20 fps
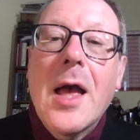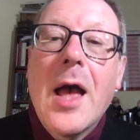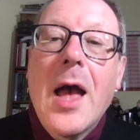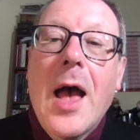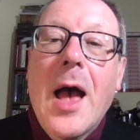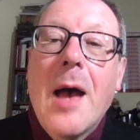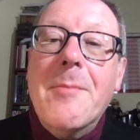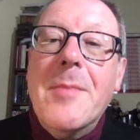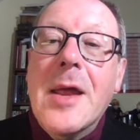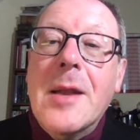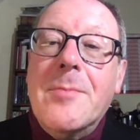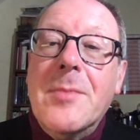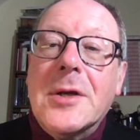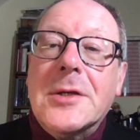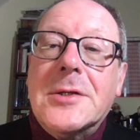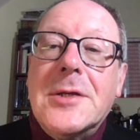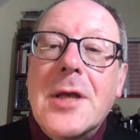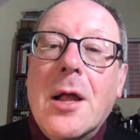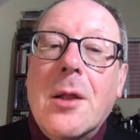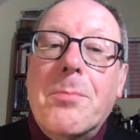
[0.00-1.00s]
I made
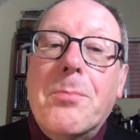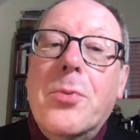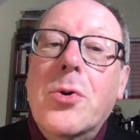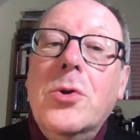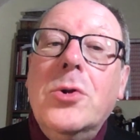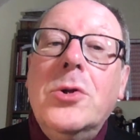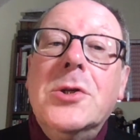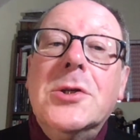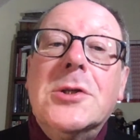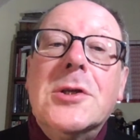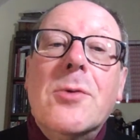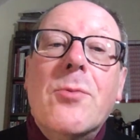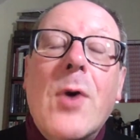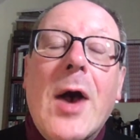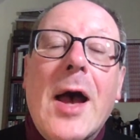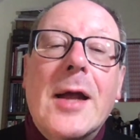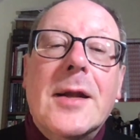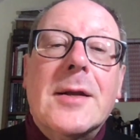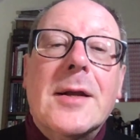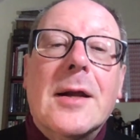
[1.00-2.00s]
mysel pools of
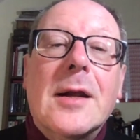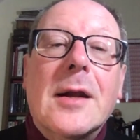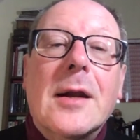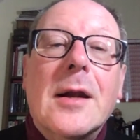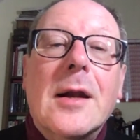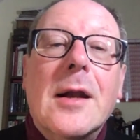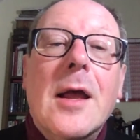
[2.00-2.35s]
water